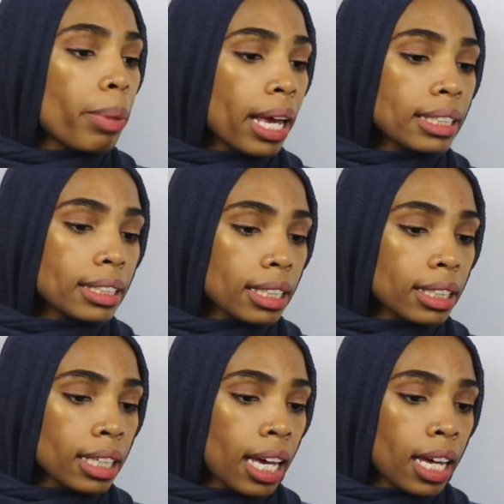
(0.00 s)

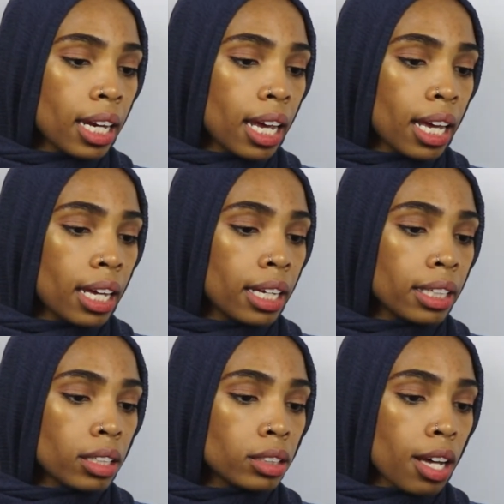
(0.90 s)
basically it
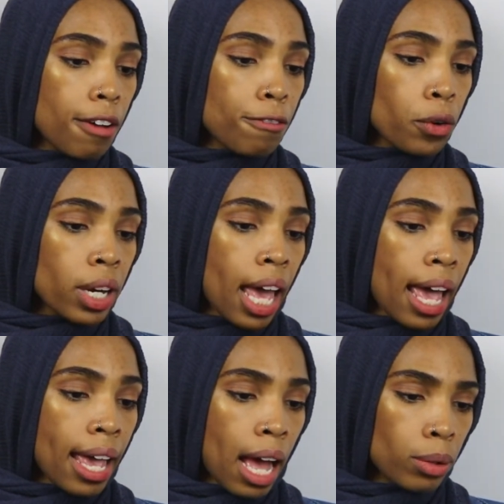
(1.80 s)
is
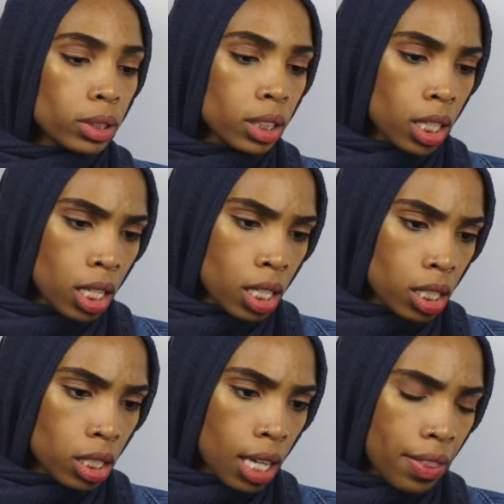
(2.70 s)
48
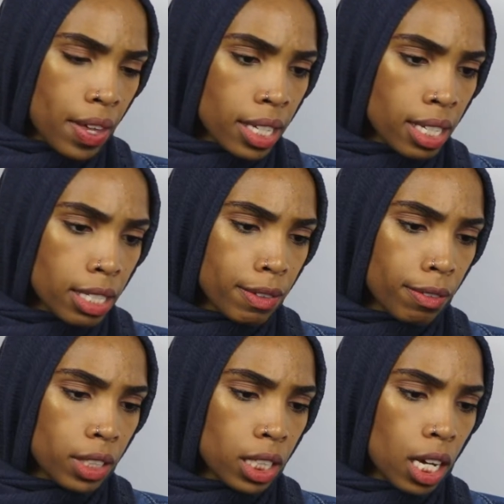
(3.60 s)
ounces. I think it says
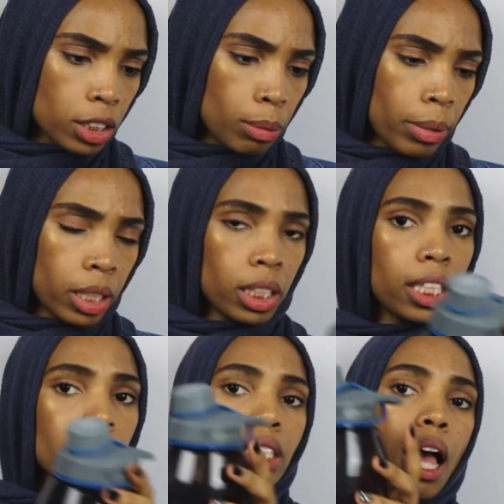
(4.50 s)
1500
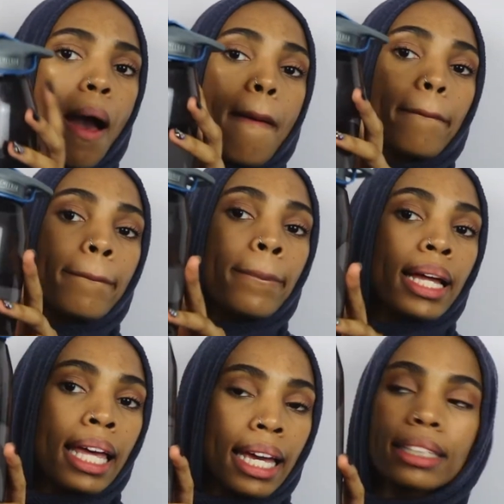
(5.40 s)
milliliters,
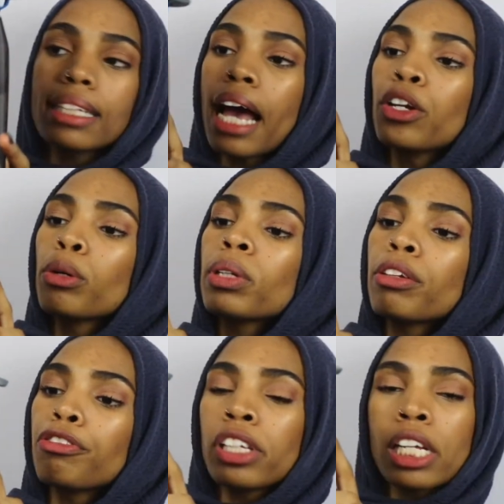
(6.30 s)
but I
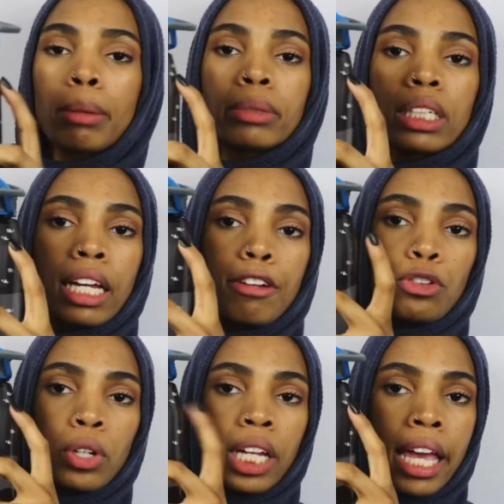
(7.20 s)
normally fill it up to like
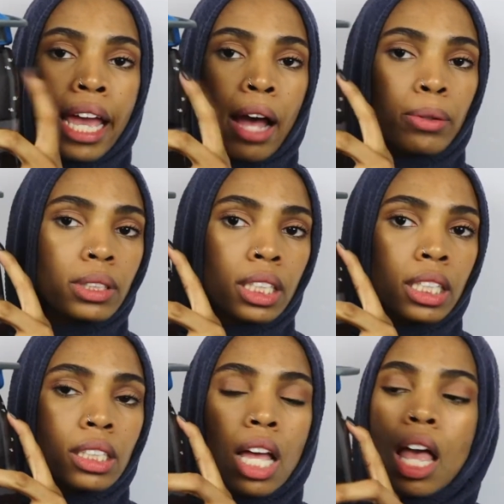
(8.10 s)
48
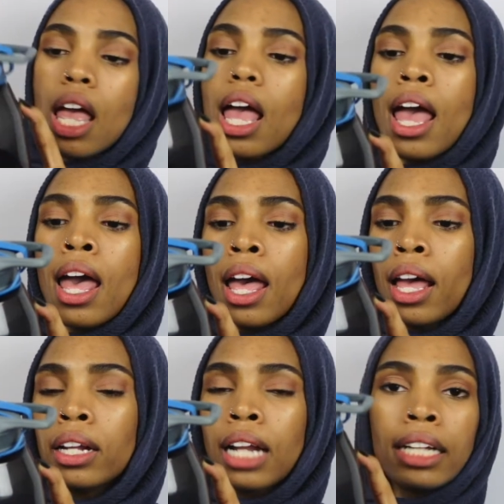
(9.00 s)
ounces,
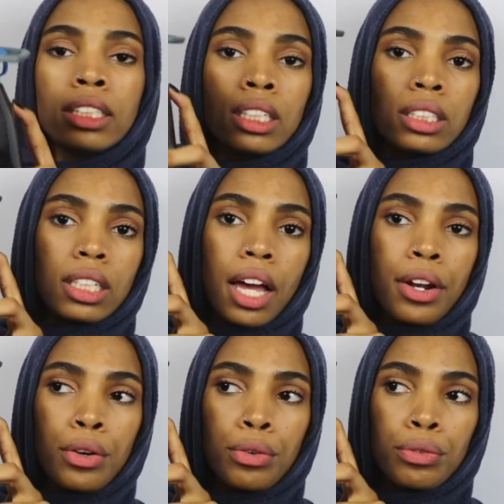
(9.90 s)
and I just
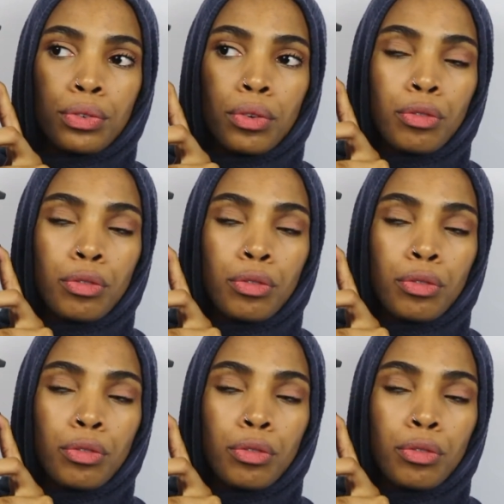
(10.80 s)
kind of